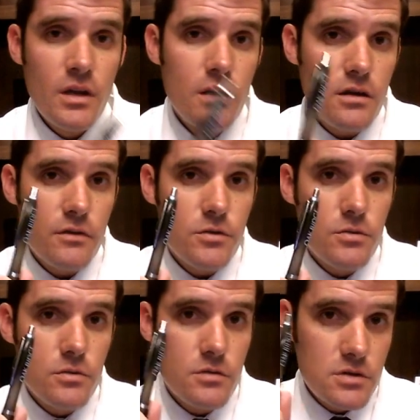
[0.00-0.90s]
If
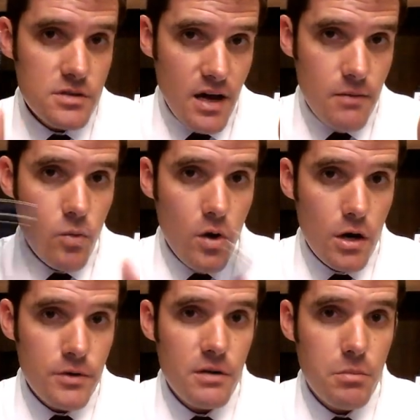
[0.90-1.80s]
you stop
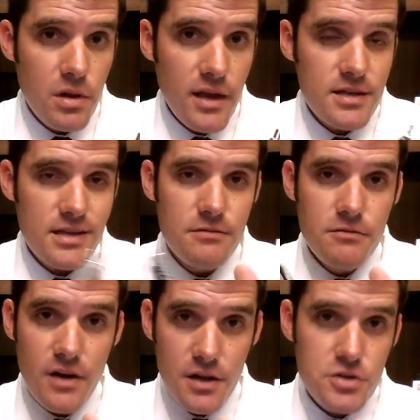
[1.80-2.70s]
watering a plant,
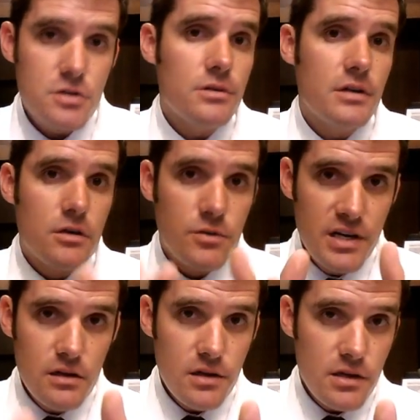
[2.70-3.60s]
eventually
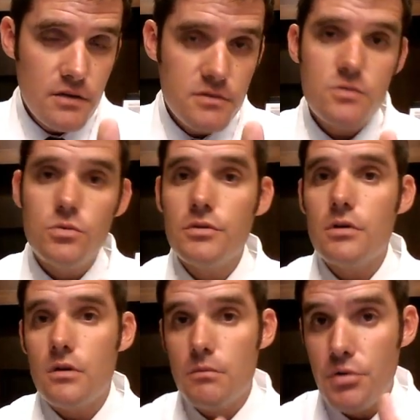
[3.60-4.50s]
green leaves will
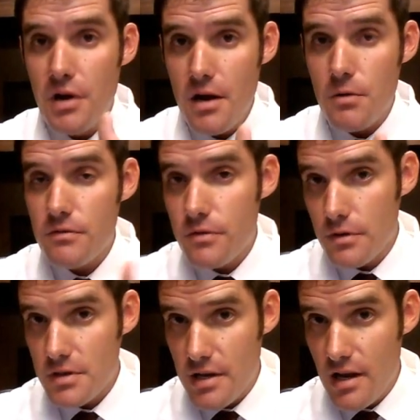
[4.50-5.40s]
turn brown, for
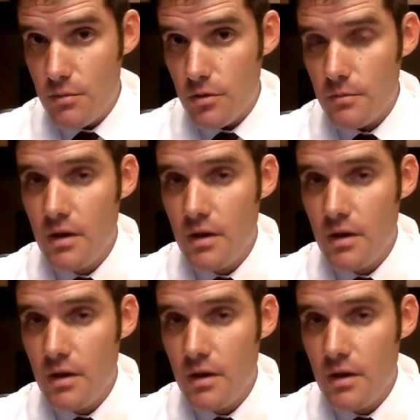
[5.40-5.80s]
example.